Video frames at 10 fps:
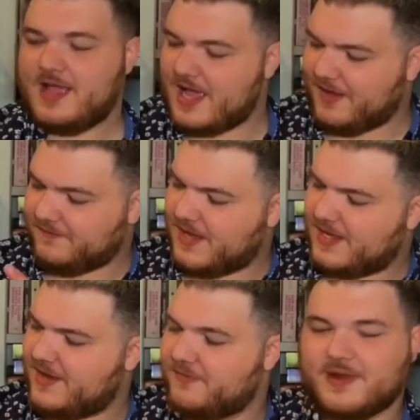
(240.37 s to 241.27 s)
I have not
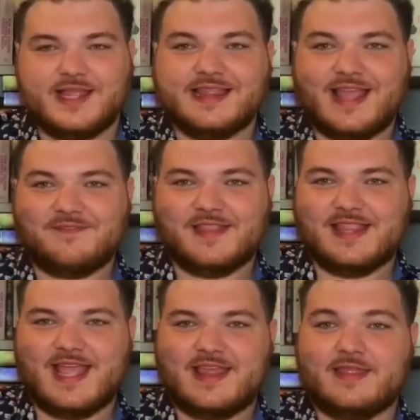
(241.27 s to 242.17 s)
yet read Life and
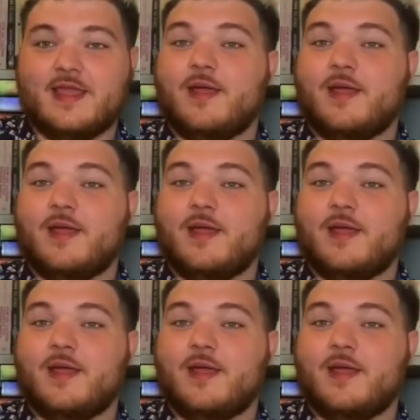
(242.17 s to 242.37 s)
Death,